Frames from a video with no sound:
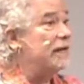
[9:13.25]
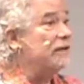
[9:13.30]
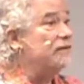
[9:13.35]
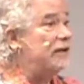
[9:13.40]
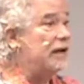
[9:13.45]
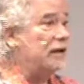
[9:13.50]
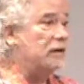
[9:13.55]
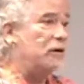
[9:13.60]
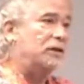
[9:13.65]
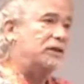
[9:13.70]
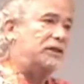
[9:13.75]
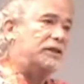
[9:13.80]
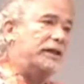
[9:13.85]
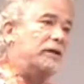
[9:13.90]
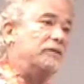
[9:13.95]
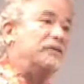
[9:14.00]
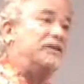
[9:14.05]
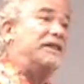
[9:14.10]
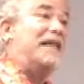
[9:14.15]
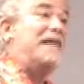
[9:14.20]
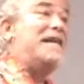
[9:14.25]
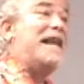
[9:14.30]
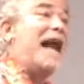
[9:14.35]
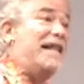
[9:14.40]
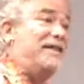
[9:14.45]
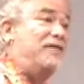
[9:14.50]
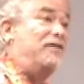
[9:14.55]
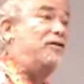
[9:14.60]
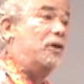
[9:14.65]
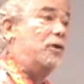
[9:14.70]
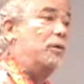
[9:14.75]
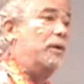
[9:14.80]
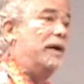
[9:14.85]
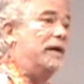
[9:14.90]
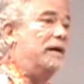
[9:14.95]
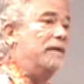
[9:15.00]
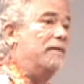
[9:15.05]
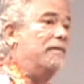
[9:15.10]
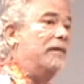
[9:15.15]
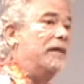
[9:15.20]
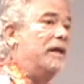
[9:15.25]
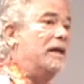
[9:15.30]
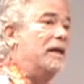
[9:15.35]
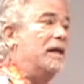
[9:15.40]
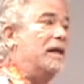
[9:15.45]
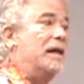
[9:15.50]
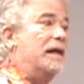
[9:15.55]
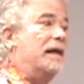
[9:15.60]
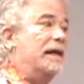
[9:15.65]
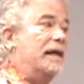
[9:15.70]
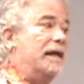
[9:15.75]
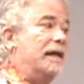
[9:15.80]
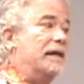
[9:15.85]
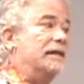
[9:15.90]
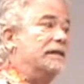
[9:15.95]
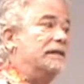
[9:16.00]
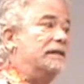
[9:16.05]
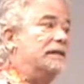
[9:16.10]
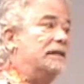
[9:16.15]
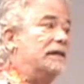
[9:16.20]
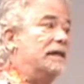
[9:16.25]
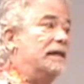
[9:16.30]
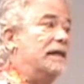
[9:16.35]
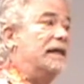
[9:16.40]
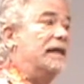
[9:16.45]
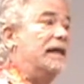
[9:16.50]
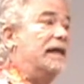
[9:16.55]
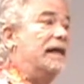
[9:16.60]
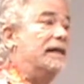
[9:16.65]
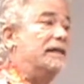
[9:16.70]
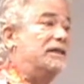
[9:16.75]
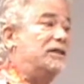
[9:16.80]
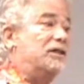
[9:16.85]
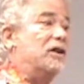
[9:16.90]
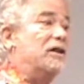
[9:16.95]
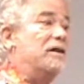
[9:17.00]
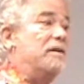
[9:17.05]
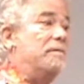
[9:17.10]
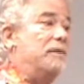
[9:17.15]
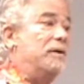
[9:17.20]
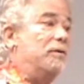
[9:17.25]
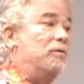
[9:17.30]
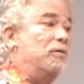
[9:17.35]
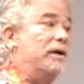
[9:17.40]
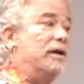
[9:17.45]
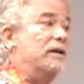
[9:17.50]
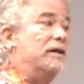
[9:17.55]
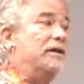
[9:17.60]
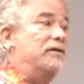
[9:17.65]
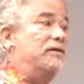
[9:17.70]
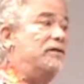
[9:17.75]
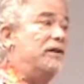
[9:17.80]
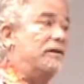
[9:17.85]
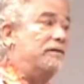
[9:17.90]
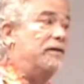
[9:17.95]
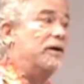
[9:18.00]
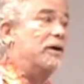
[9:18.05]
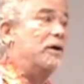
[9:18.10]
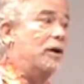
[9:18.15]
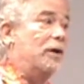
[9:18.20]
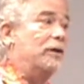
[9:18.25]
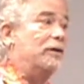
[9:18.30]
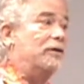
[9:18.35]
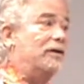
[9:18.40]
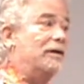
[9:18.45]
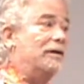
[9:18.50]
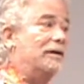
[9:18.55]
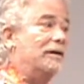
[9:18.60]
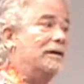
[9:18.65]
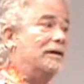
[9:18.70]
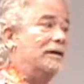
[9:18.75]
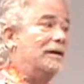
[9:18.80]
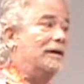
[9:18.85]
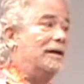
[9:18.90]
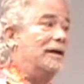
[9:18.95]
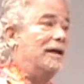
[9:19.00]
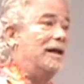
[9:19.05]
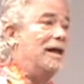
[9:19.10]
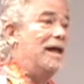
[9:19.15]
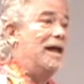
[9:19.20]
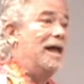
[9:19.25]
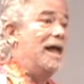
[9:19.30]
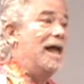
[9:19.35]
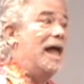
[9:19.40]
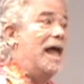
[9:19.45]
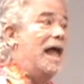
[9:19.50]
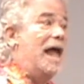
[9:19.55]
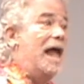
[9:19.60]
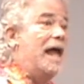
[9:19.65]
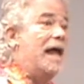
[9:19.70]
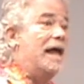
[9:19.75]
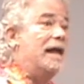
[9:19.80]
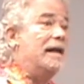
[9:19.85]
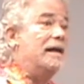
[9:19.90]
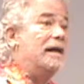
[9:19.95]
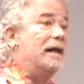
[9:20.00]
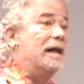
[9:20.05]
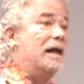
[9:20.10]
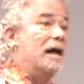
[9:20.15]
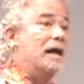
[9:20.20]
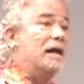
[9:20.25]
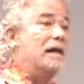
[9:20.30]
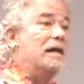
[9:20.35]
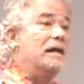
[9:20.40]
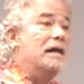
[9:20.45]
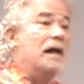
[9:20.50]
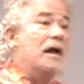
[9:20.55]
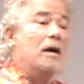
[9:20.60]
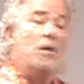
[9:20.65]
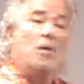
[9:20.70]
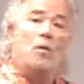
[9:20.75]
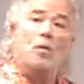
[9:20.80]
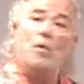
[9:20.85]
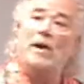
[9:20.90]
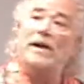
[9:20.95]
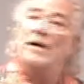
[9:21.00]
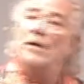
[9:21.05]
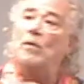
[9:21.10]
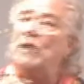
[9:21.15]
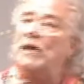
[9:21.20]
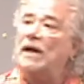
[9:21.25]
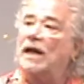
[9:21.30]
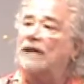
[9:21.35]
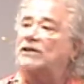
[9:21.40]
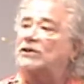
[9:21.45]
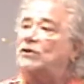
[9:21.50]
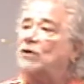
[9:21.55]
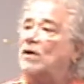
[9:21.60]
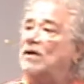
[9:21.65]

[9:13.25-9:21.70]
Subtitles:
we can tell ourselves to not do it is, it's going to be really difficult. And when I